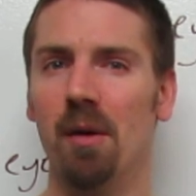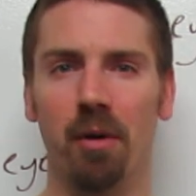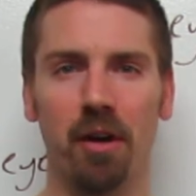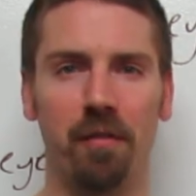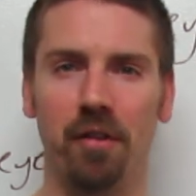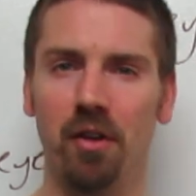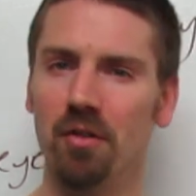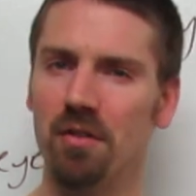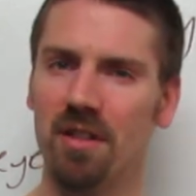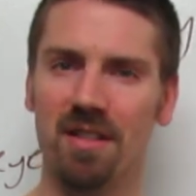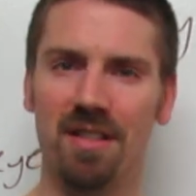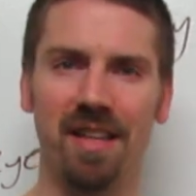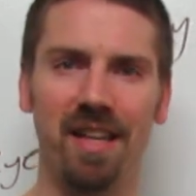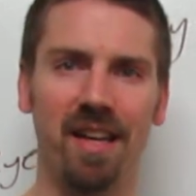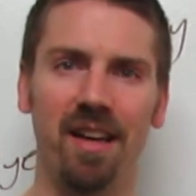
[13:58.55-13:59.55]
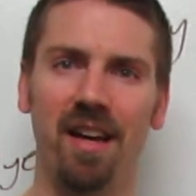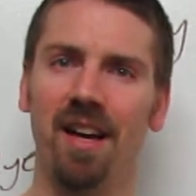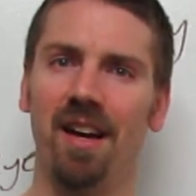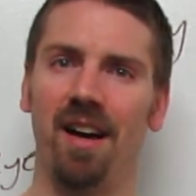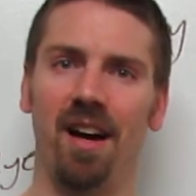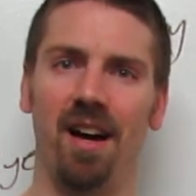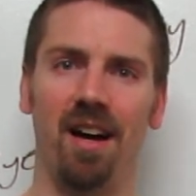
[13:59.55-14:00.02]
But if you just need
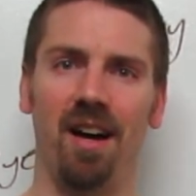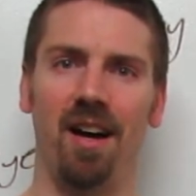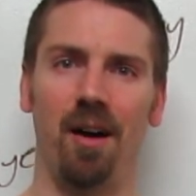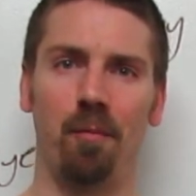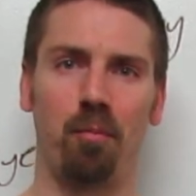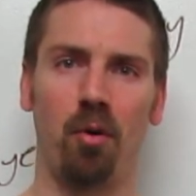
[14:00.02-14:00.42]
a